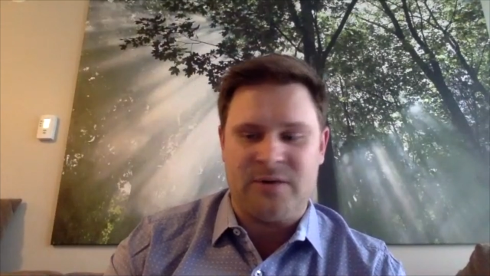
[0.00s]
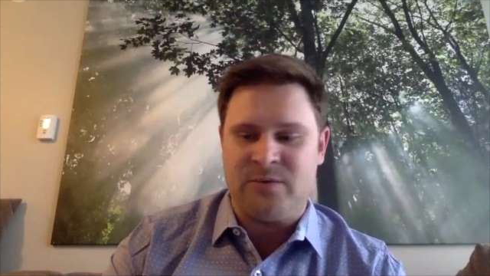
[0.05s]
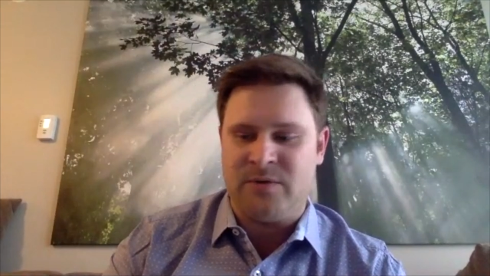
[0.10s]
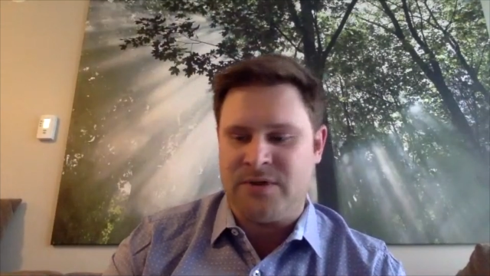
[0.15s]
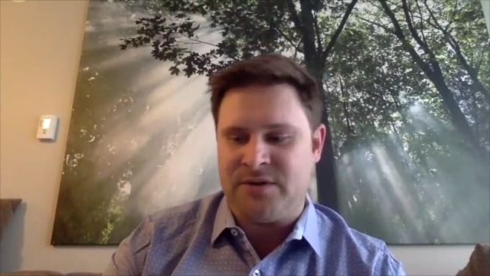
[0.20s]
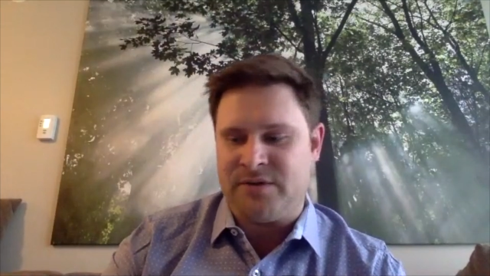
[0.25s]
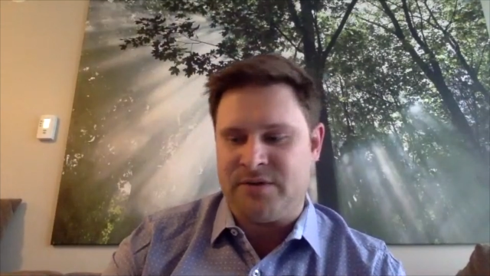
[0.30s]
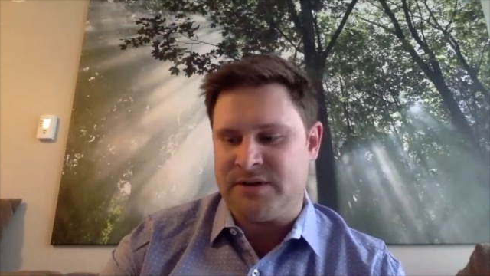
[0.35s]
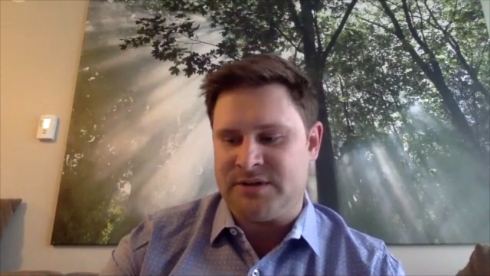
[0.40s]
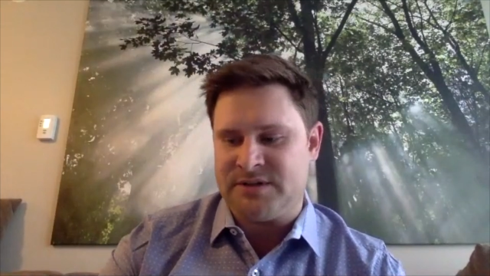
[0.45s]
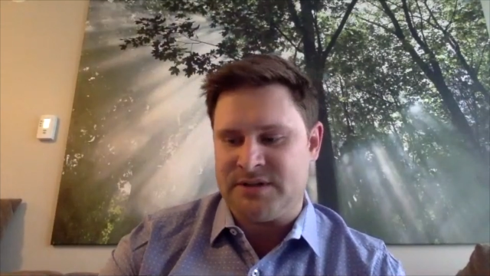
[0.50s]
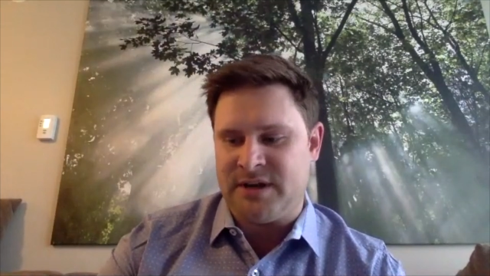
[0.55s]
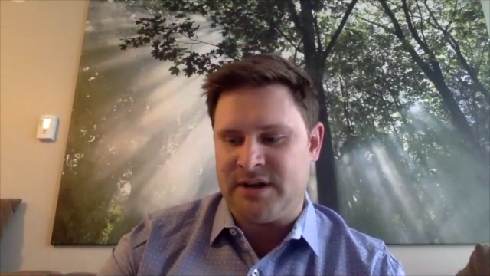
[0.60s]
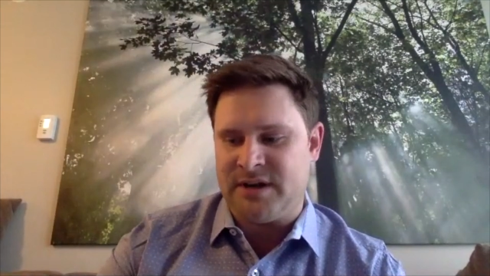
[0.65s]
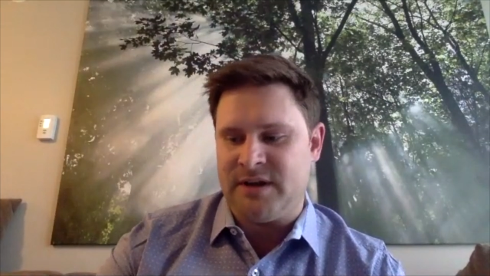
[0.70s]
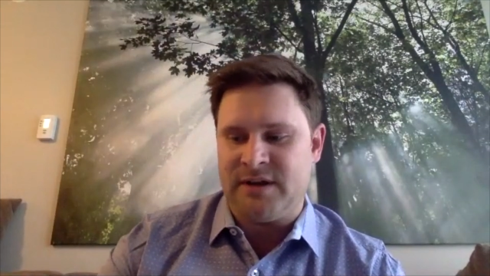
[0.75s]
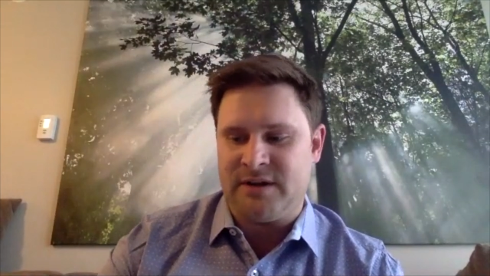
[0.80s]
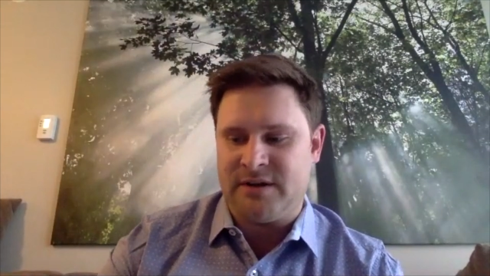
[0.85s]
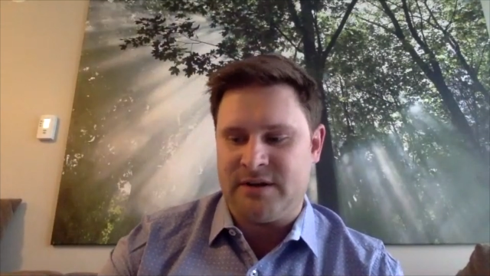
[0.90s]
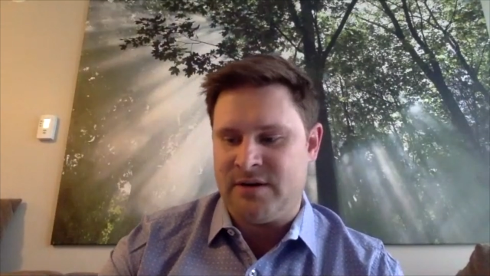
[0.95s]
whether it's like
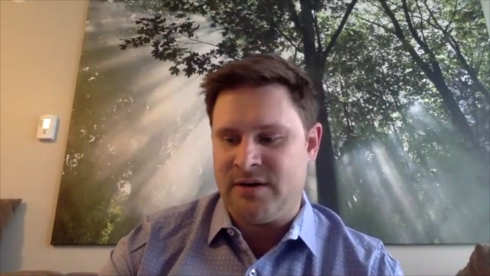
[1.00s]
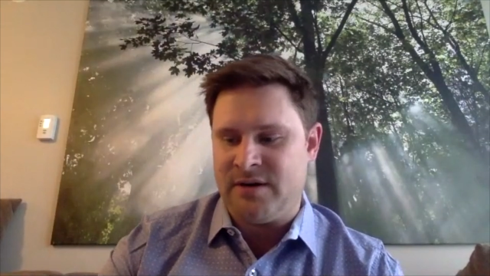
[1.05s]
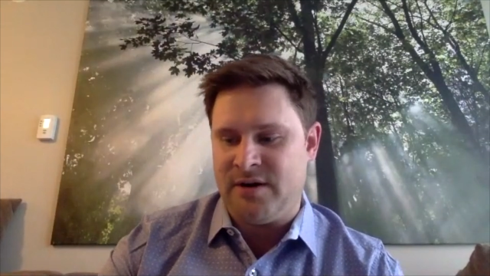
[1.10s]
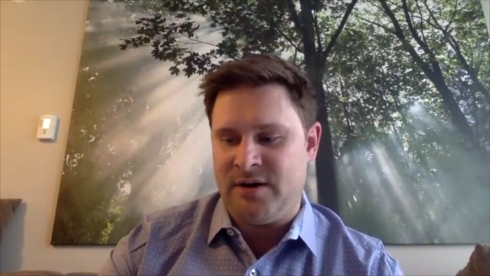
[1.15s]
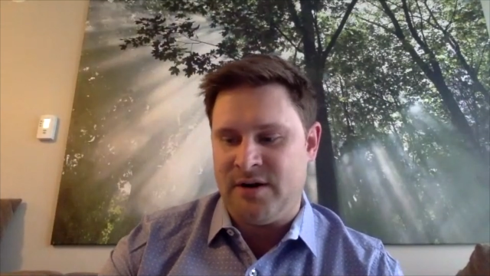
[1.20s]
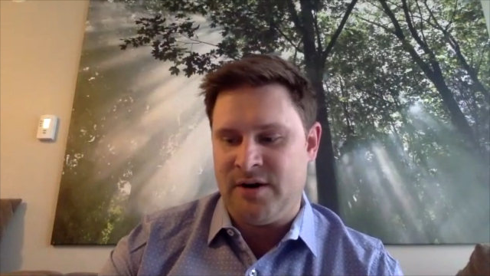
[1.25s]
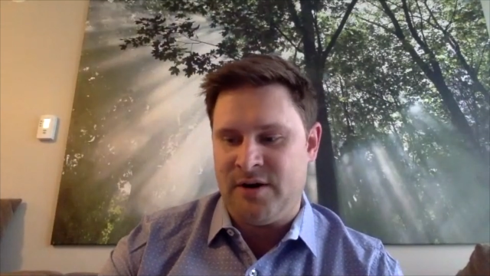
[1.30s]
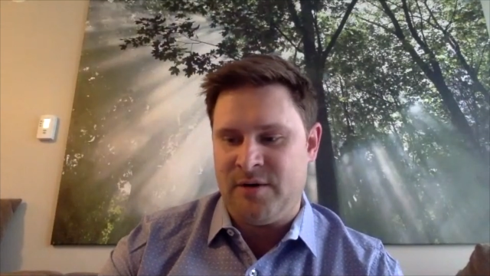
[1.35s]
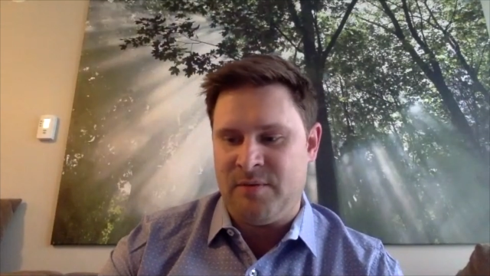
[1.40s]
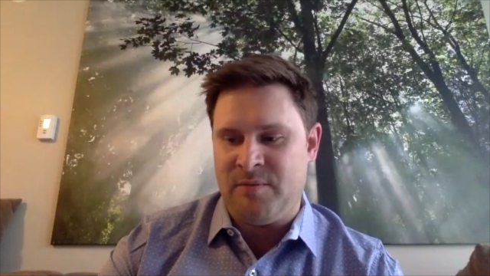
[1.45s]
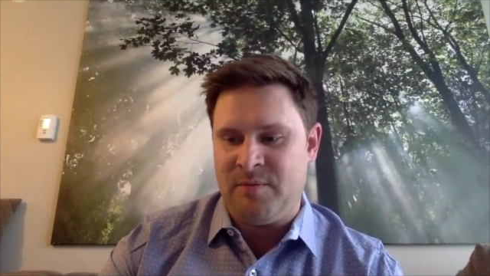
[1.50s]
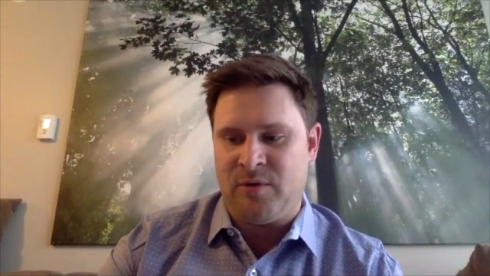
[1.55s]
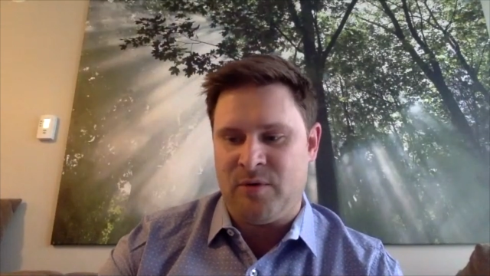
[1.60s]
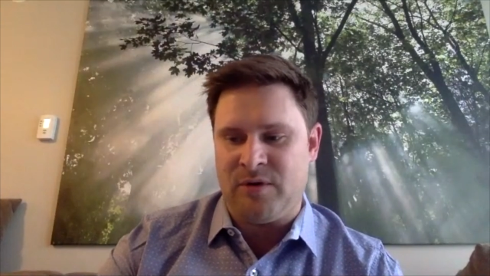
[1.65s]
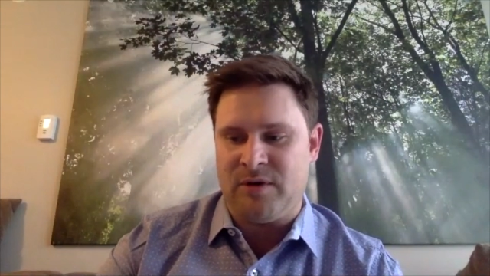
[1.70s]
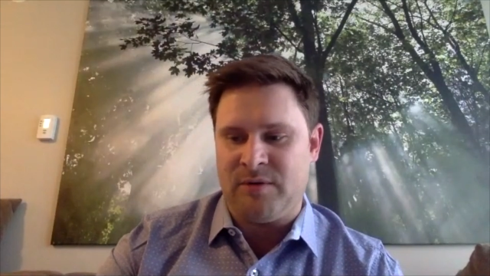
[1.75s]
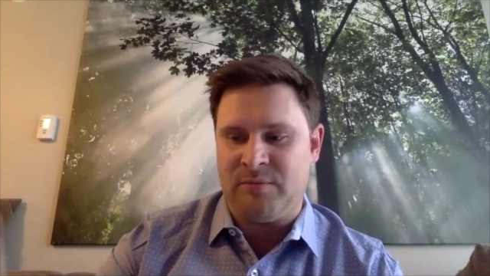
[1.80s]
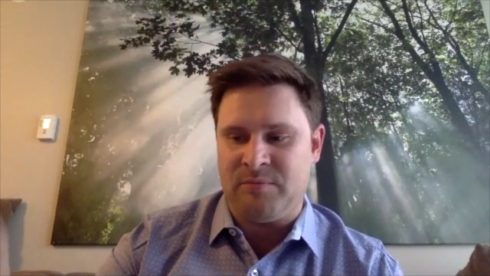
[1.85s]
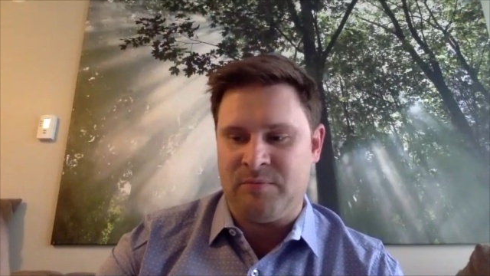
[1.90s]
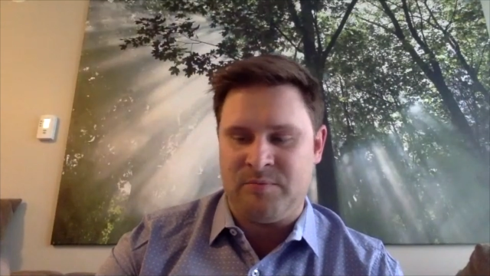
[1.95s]
a curb
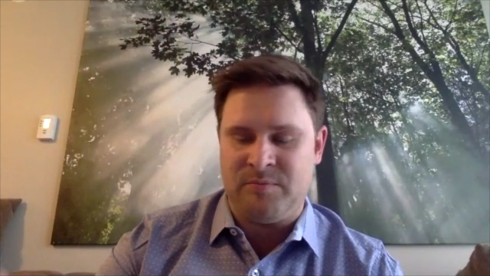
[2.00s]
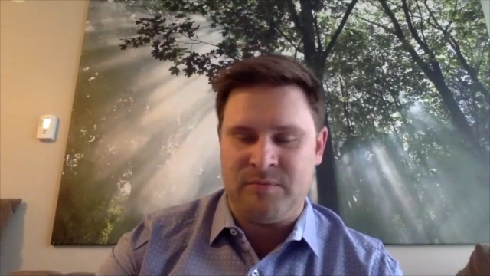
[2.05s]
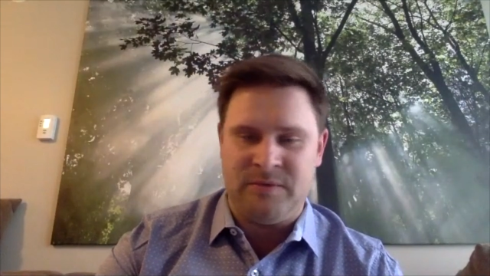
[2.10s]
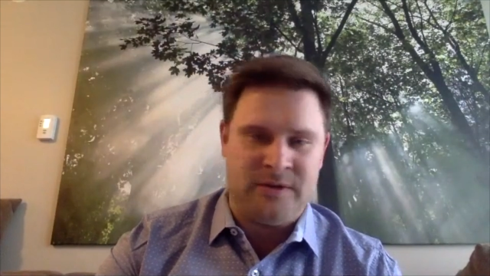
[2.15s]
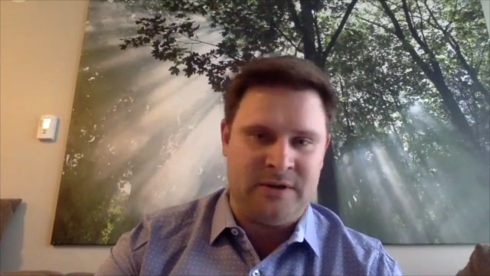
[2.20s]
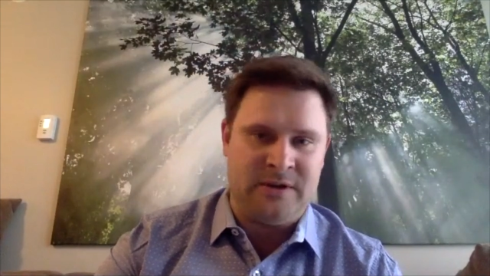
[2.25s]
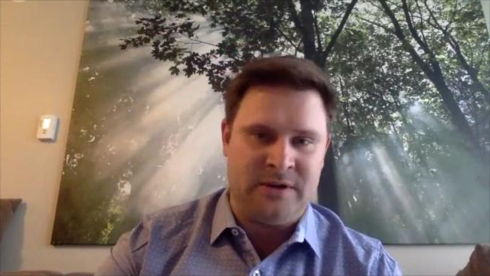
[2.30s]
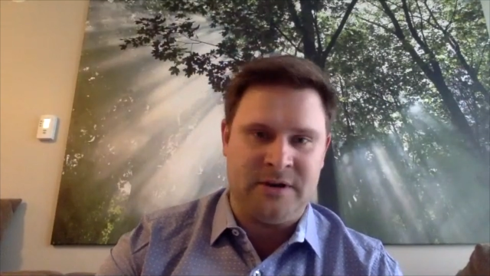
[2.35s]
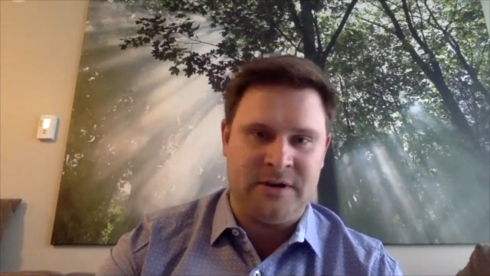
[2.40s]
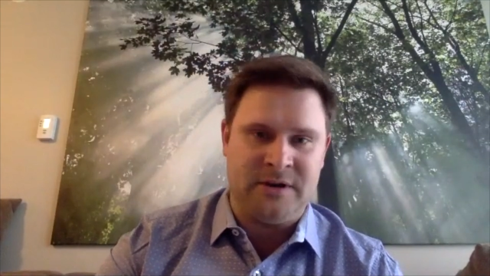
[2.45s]
or a